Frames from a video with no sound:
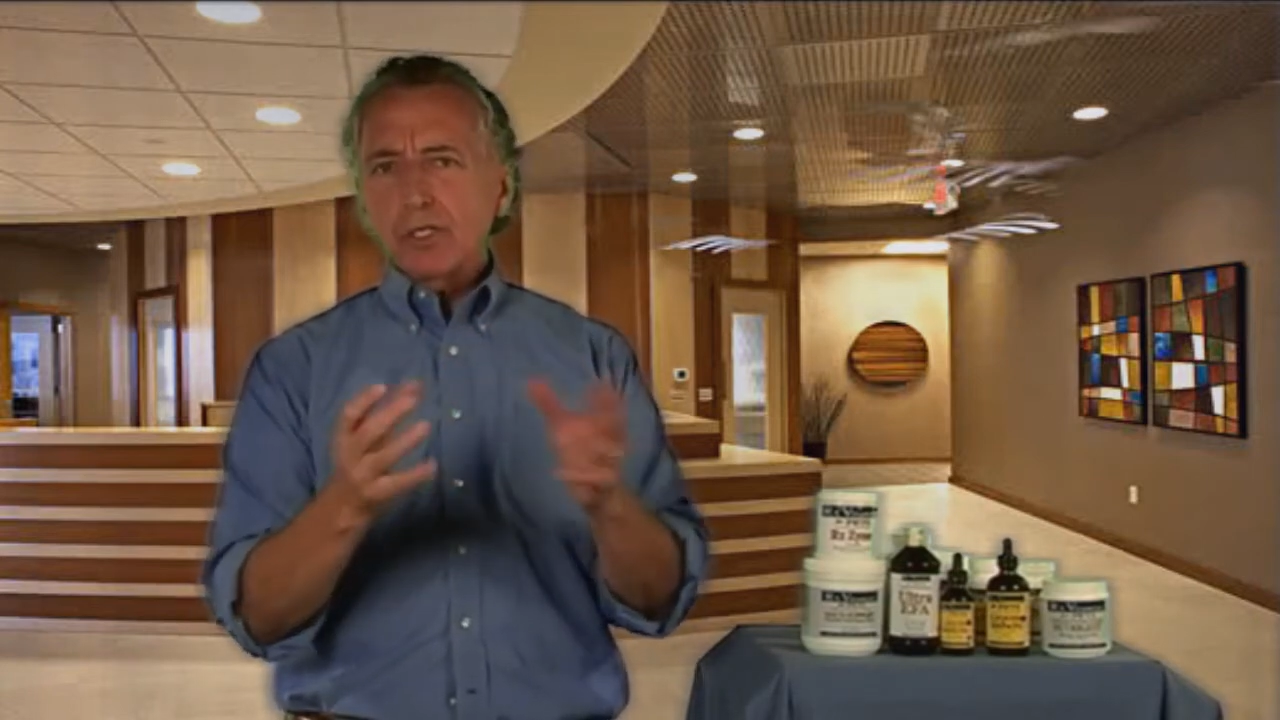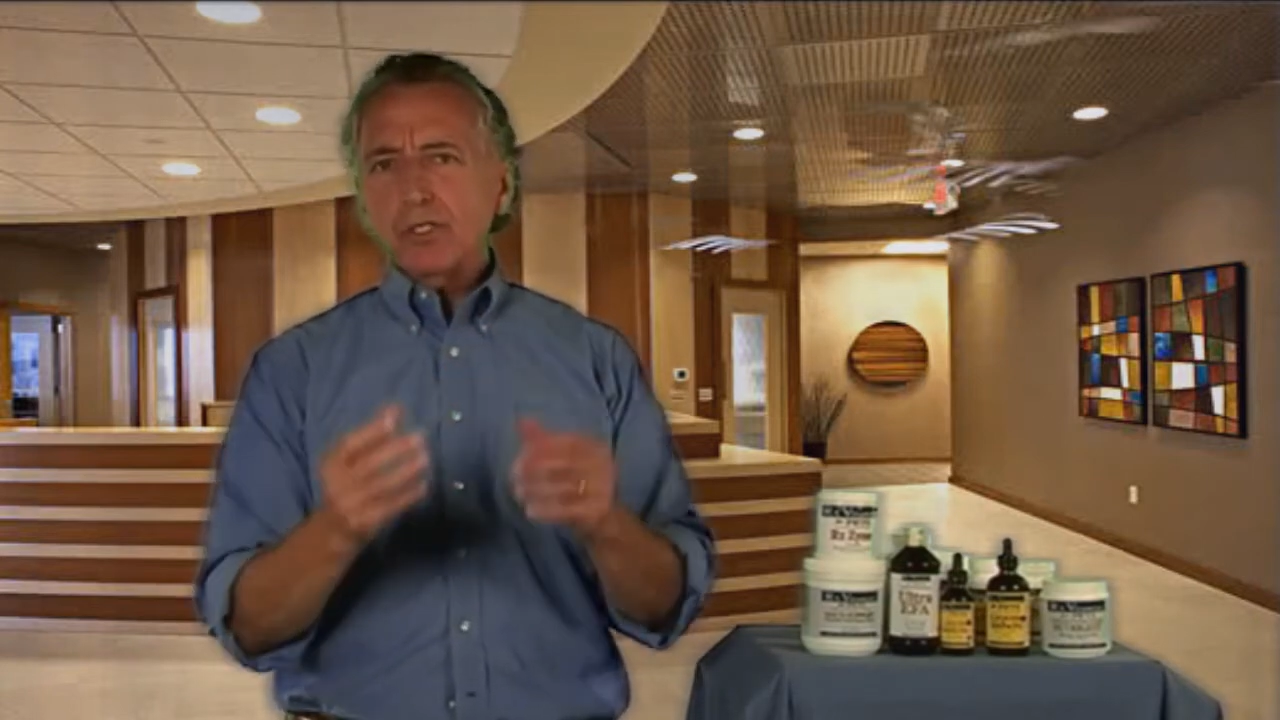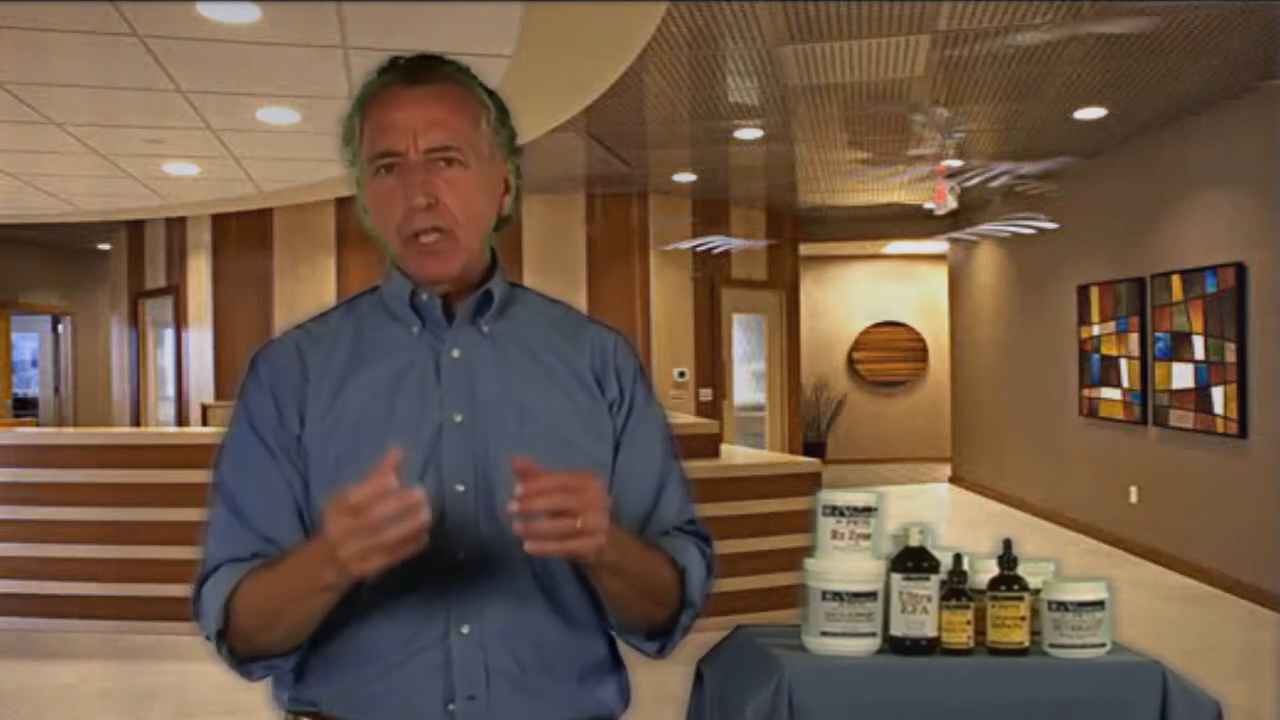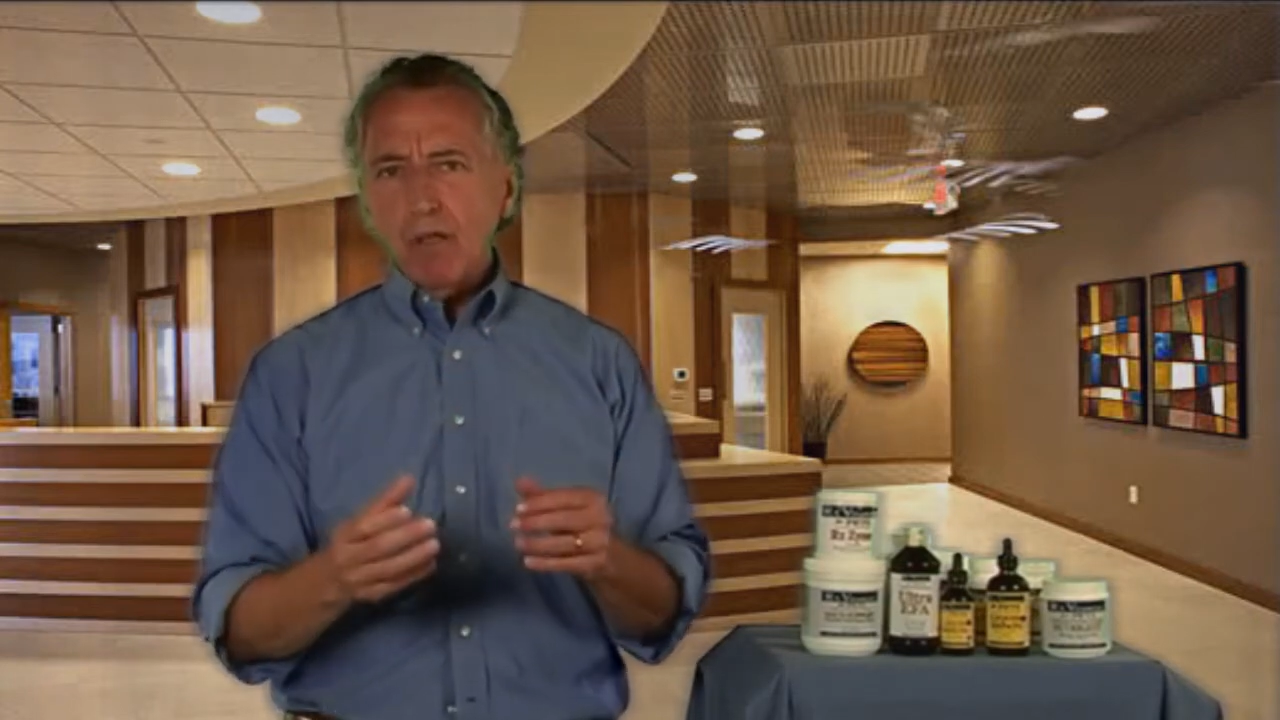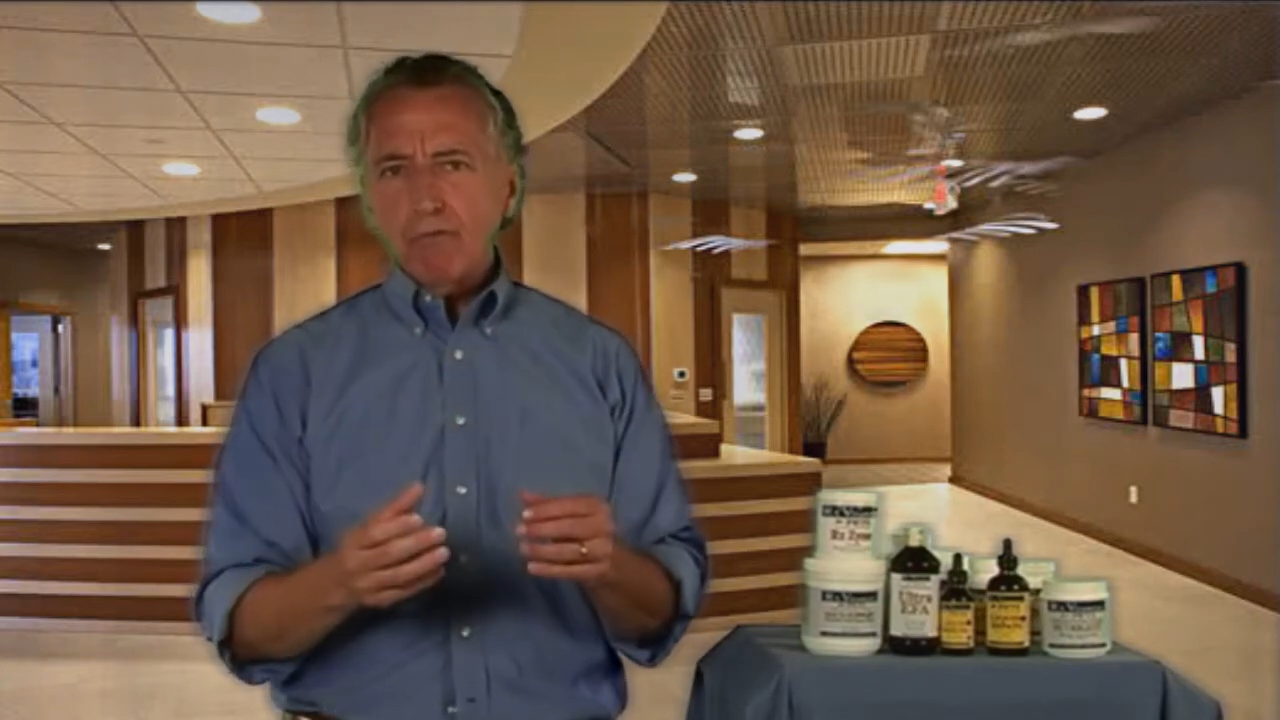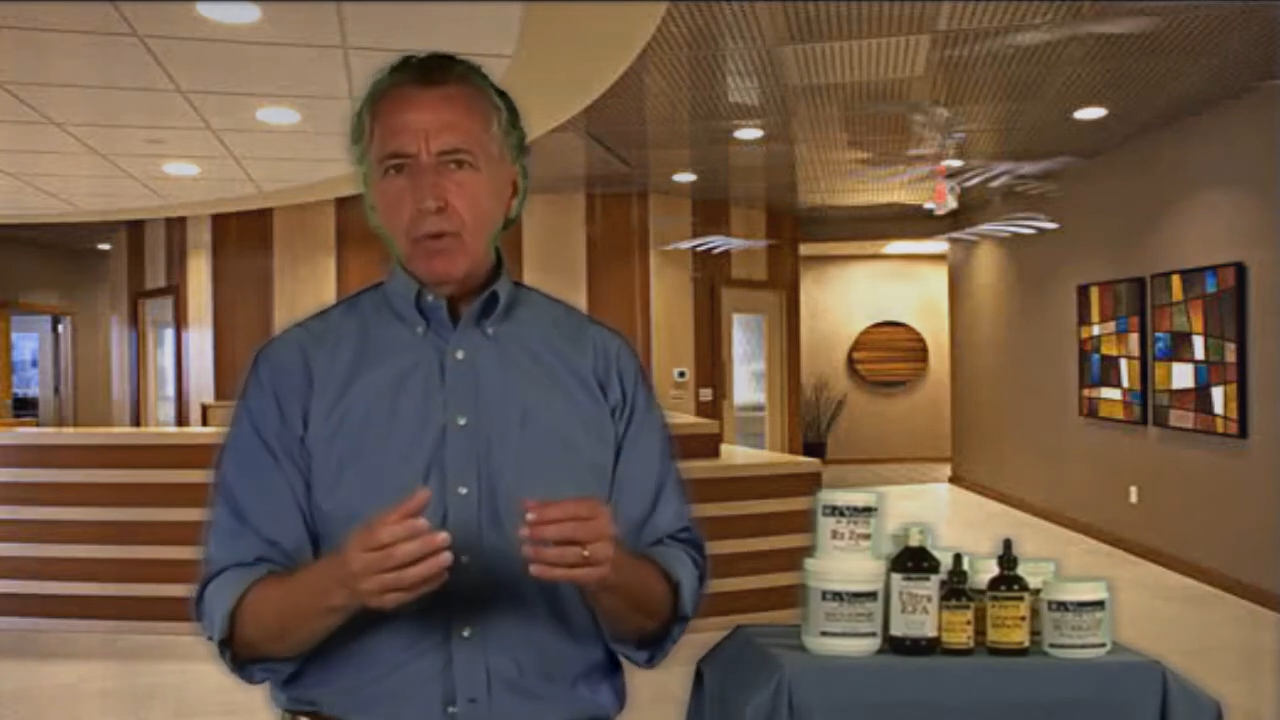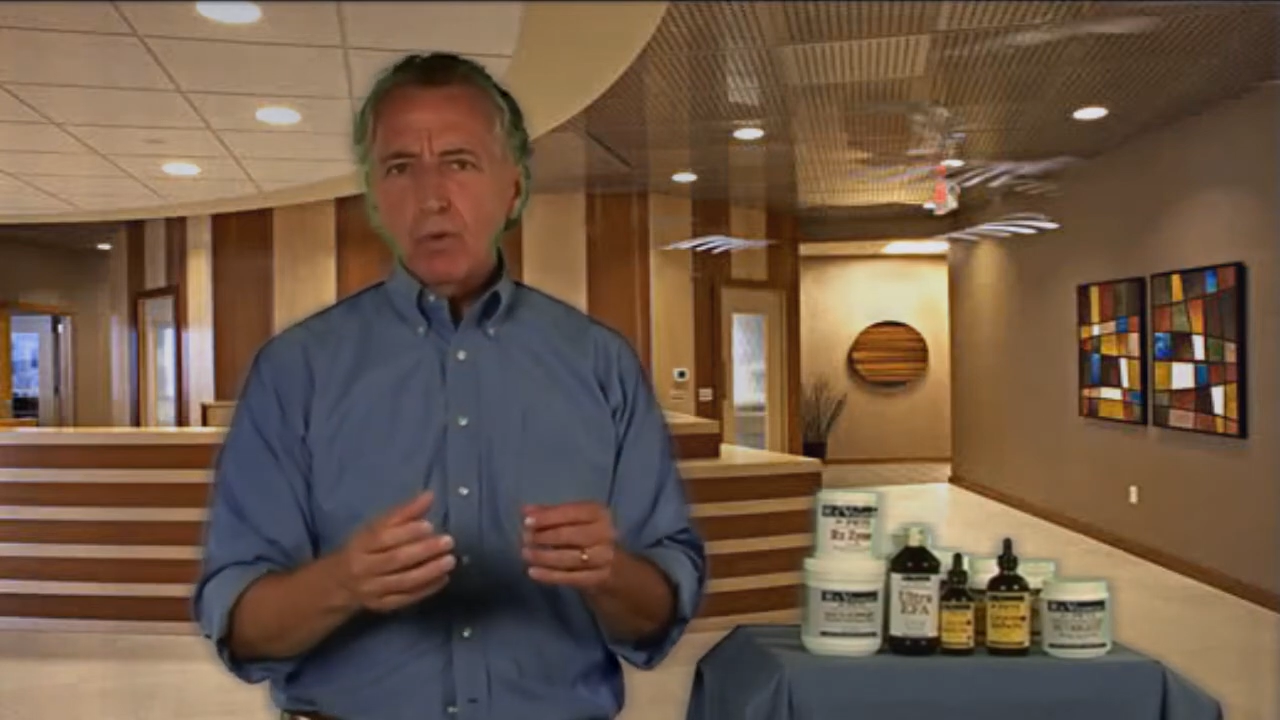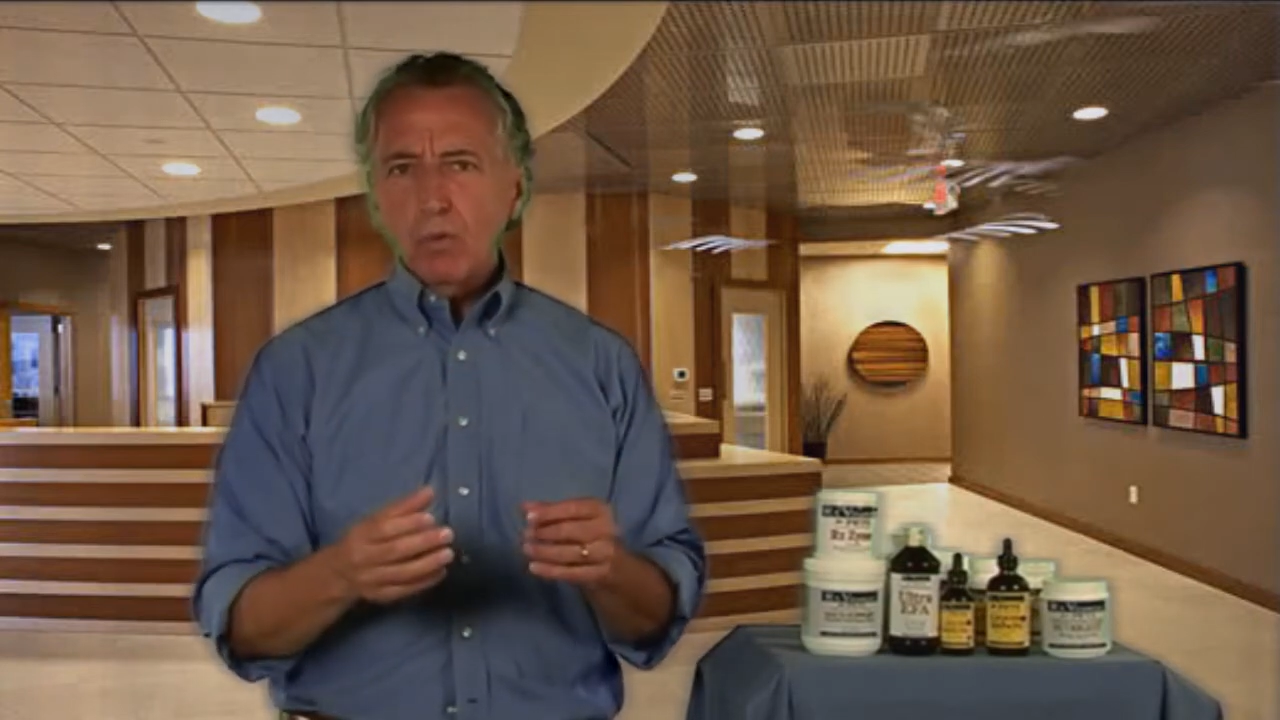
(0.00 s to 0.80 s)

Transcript: yourself,